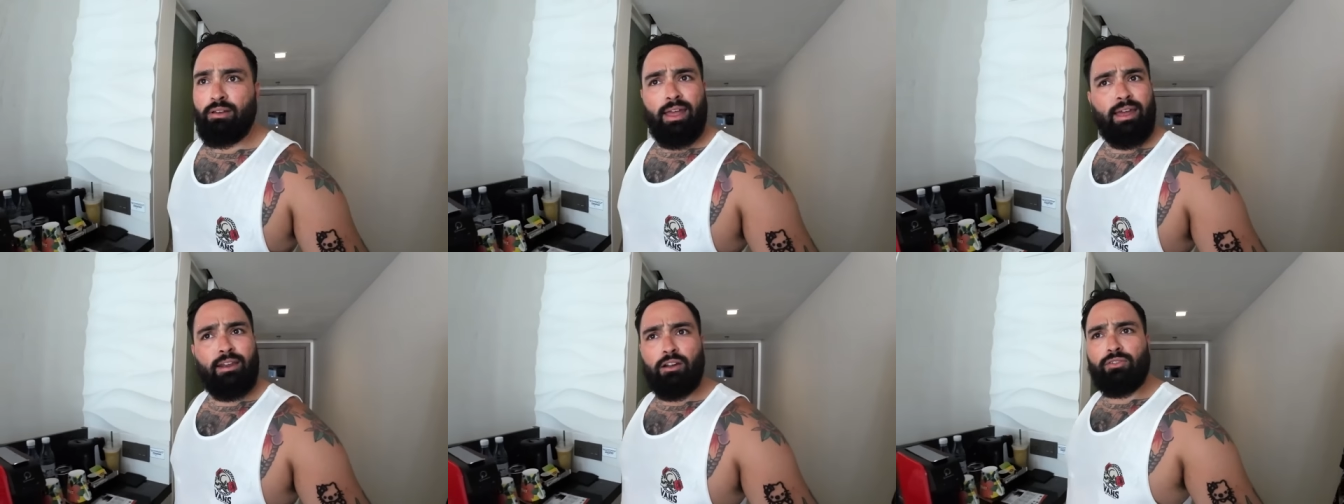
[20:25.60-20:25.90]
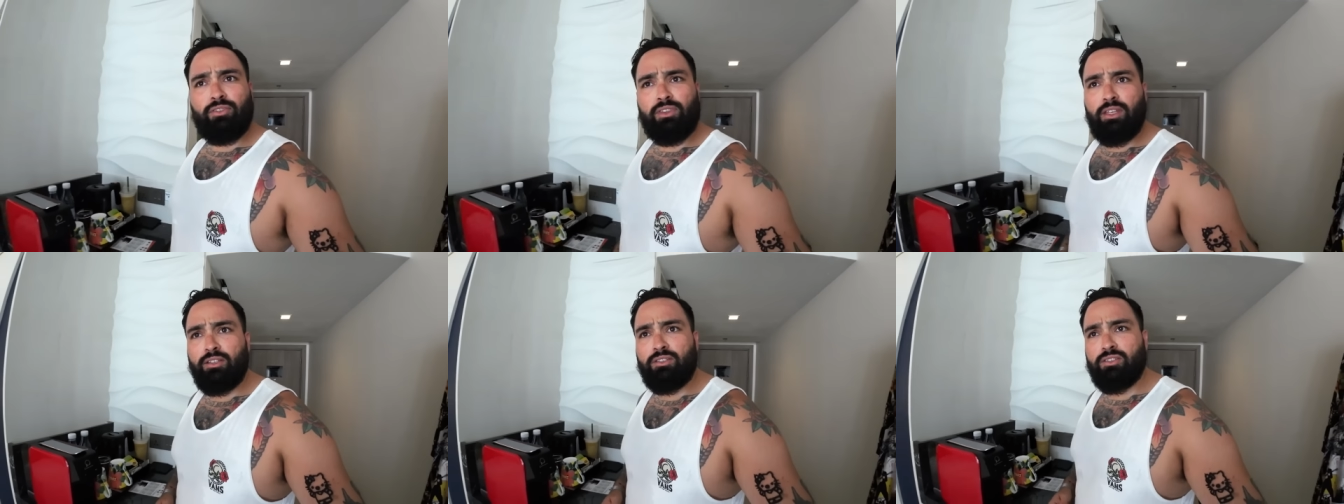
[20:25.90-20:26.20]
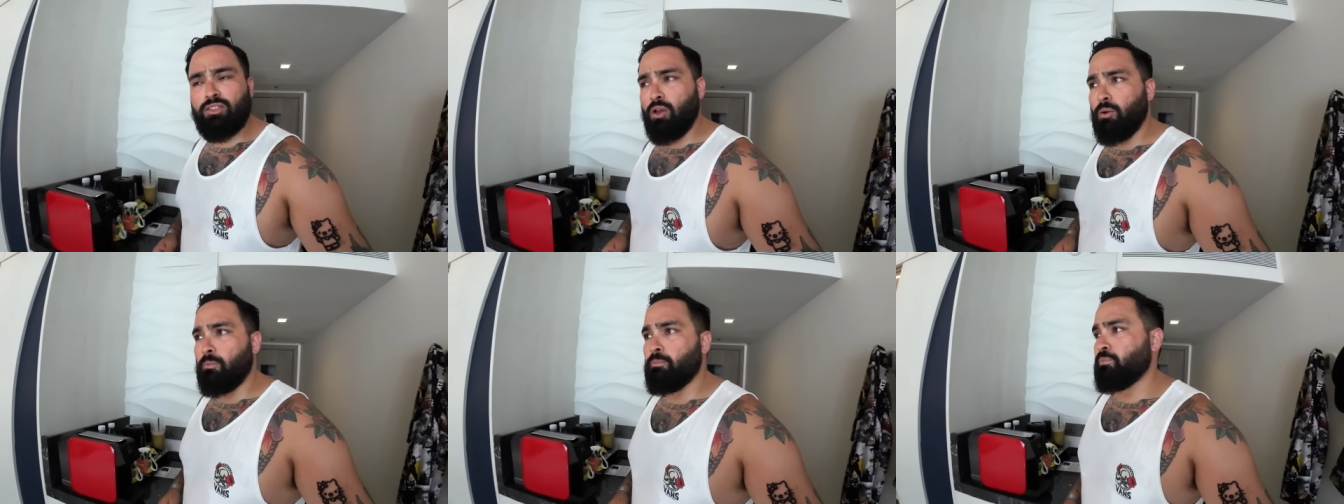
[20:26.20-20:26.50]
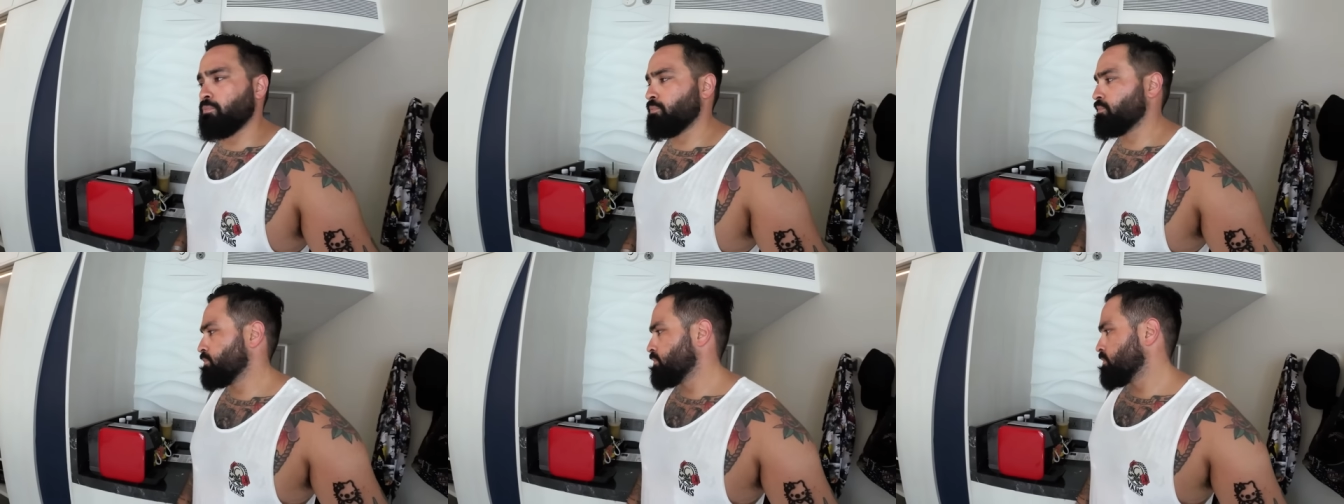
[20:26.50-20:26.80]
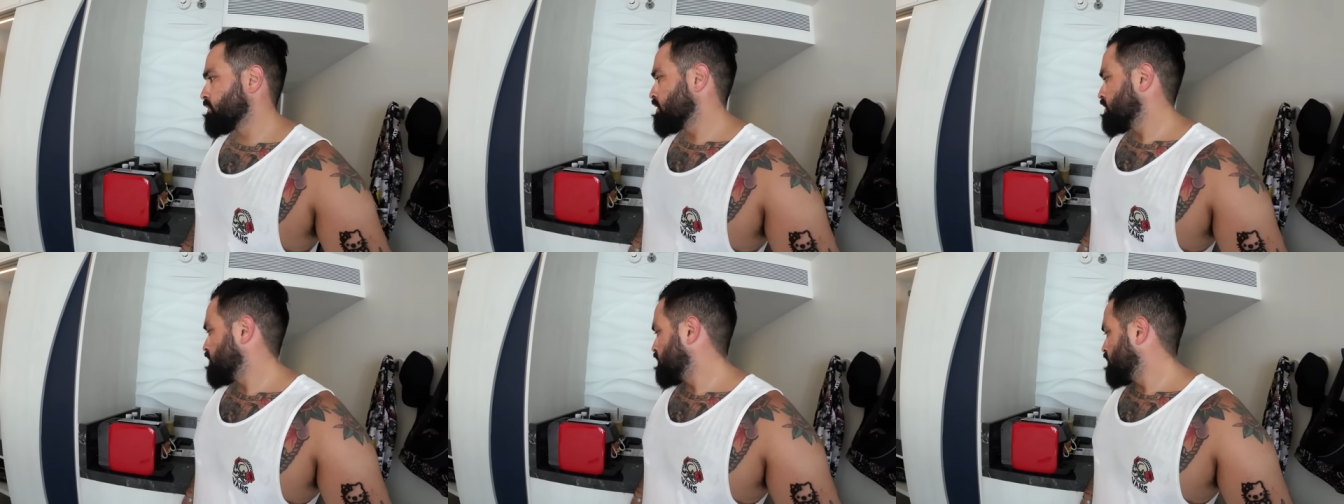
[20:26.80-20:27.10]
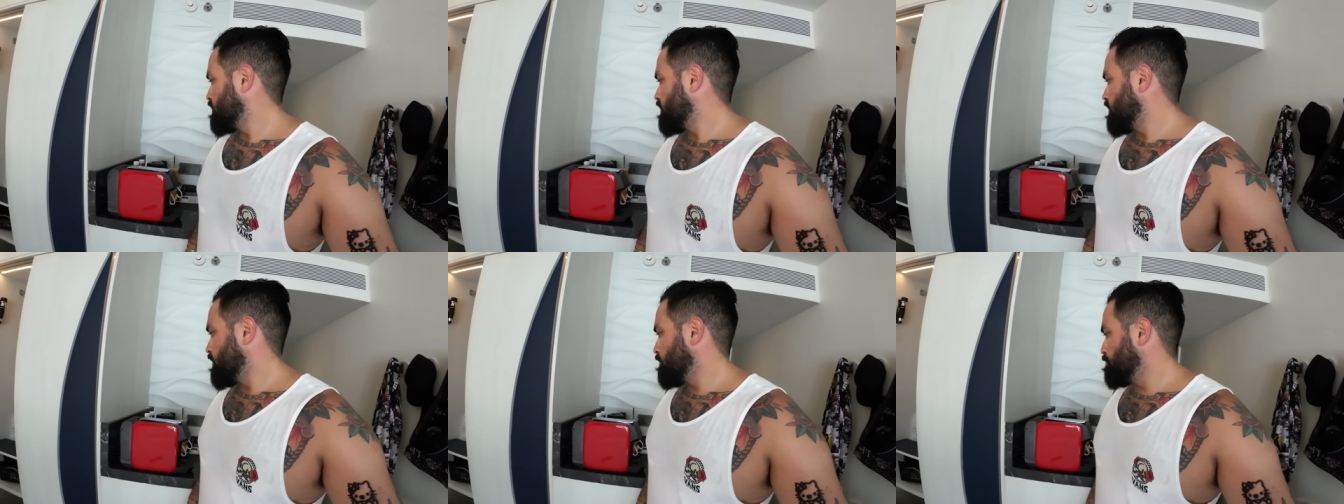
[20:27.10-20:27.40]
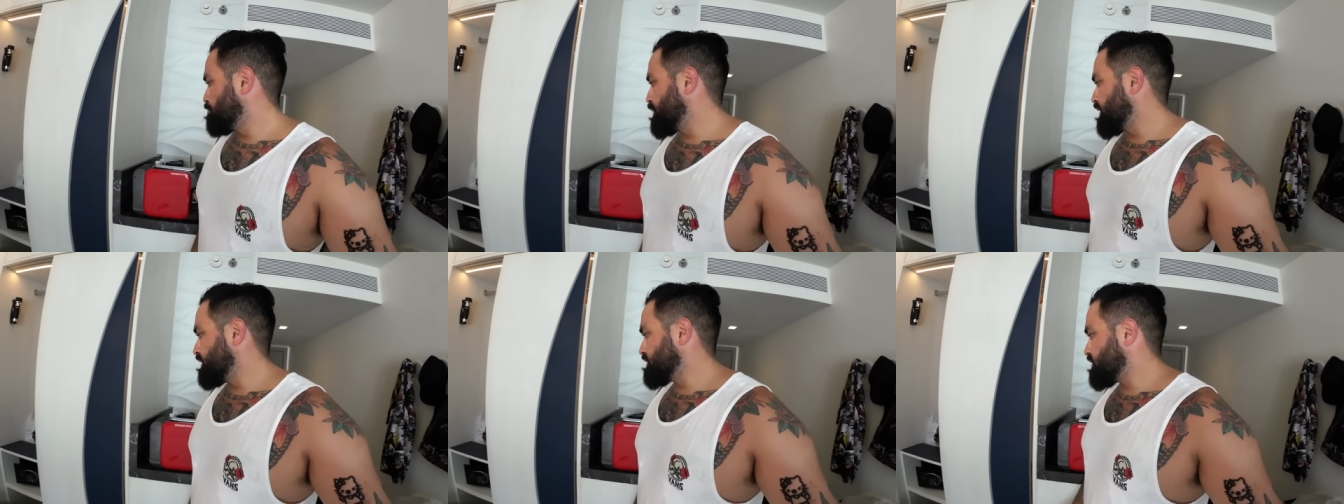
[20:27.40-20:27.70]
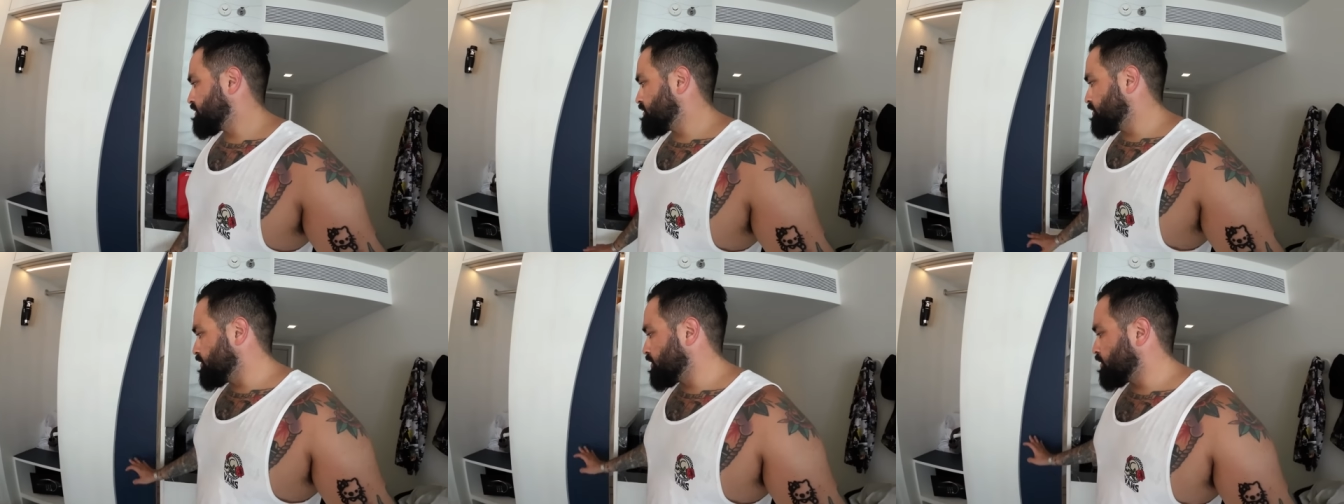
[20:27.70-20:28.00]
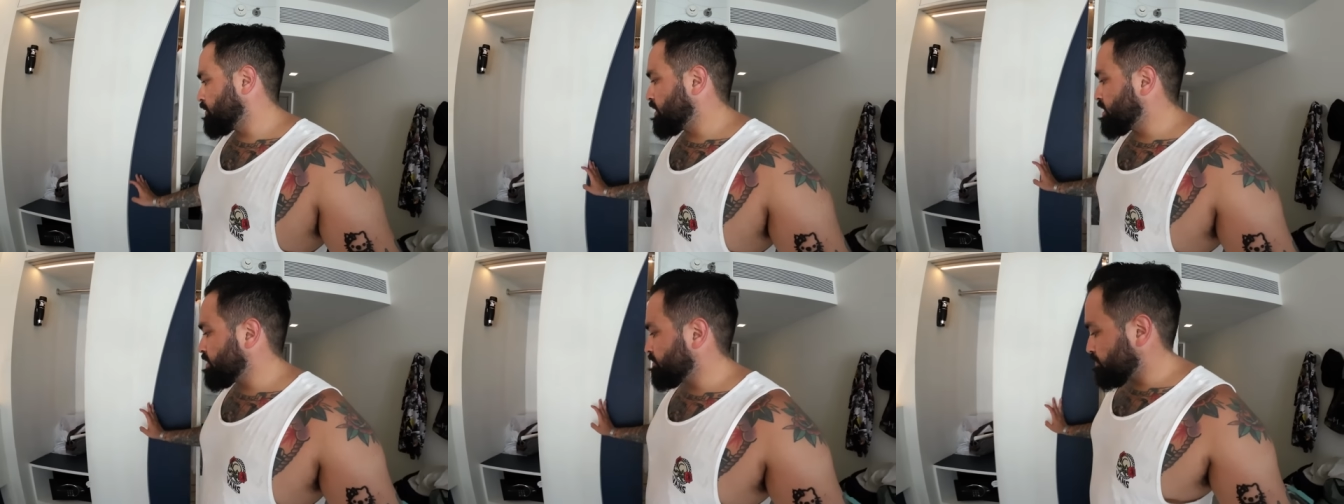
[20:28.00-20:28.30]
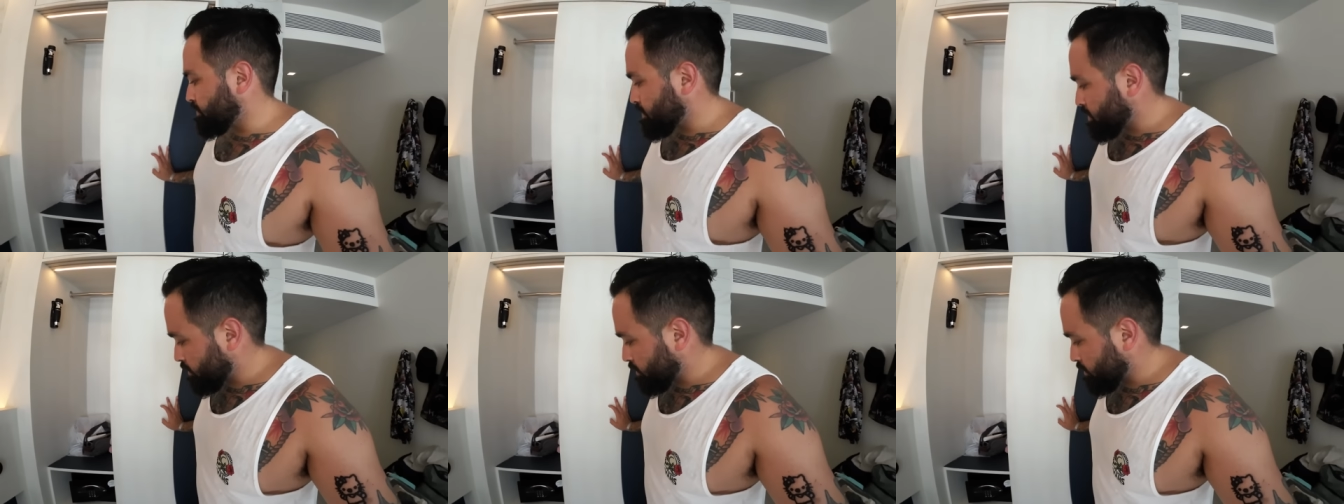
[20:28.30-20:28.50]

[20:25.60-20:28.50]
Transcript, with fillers: I don't think so. But you know what?